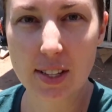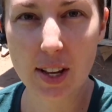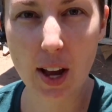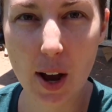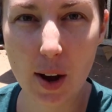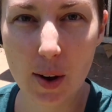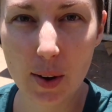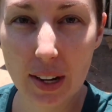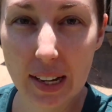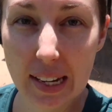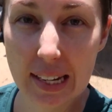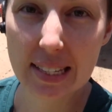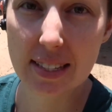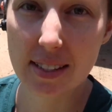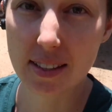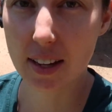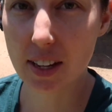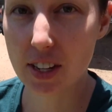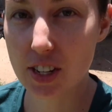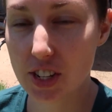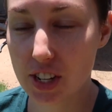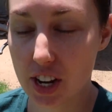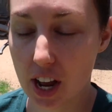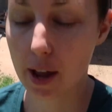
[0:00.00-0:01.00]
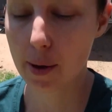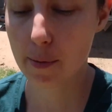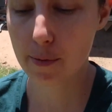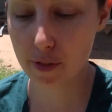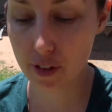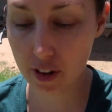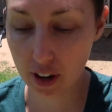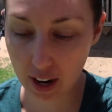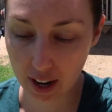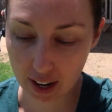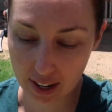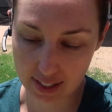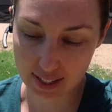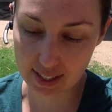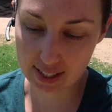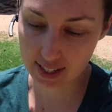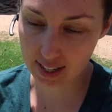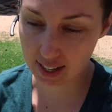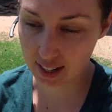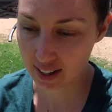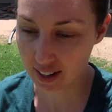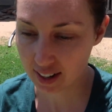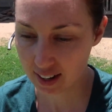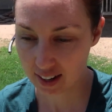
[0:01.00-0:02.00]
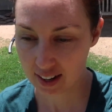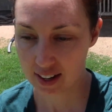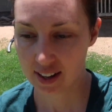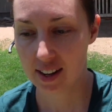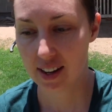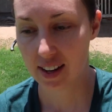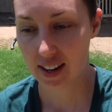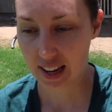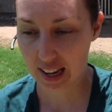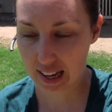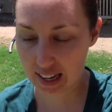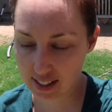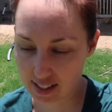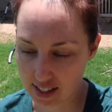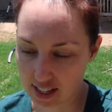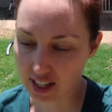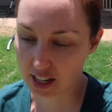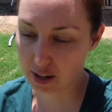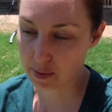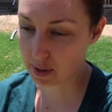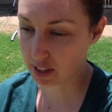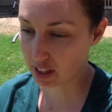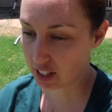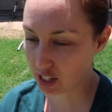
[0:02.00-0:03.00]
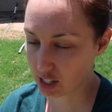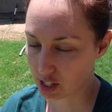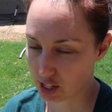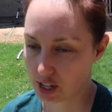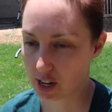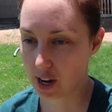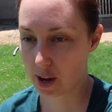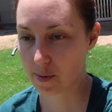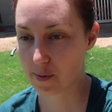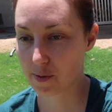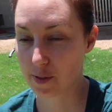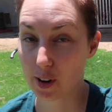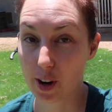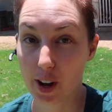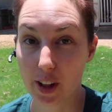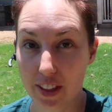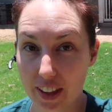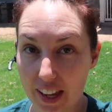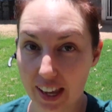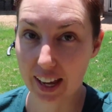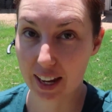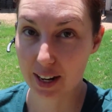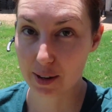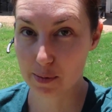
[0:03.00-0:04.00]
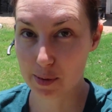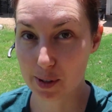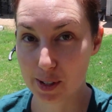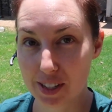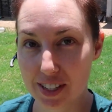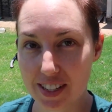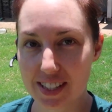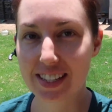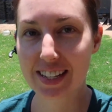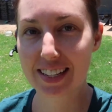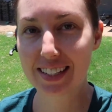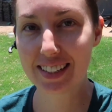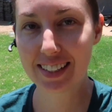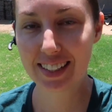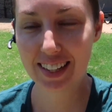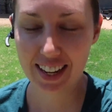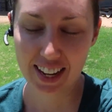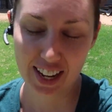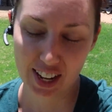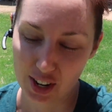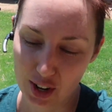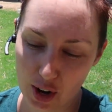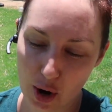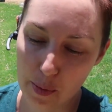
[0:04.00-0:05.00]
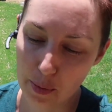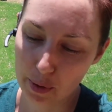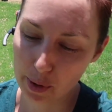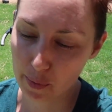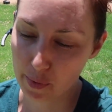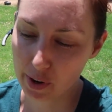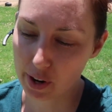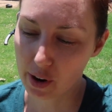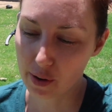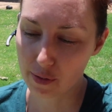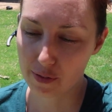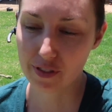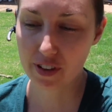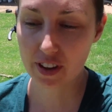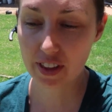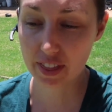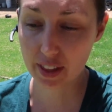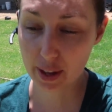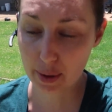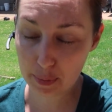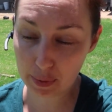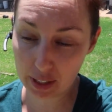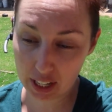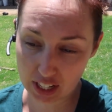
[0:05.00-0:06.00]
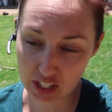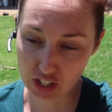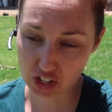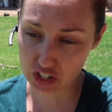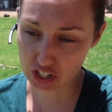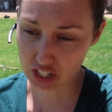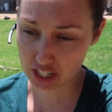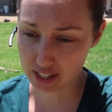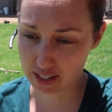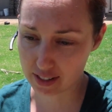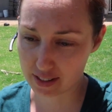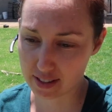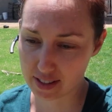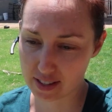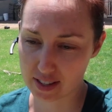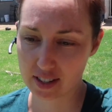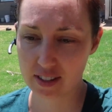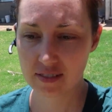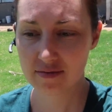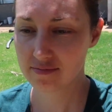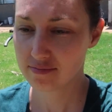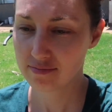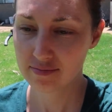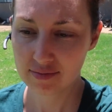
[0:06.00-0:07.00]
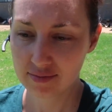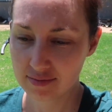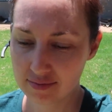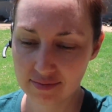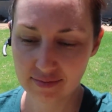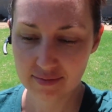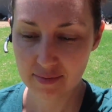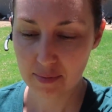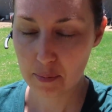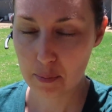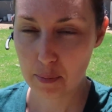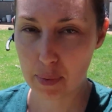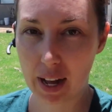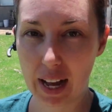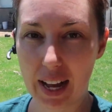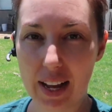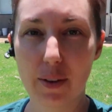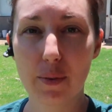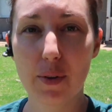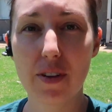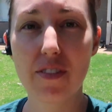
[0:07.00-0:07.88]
So lunchtime for us, and it's going to be lunchtime for all the animals. Normally we don't feed them lunches, but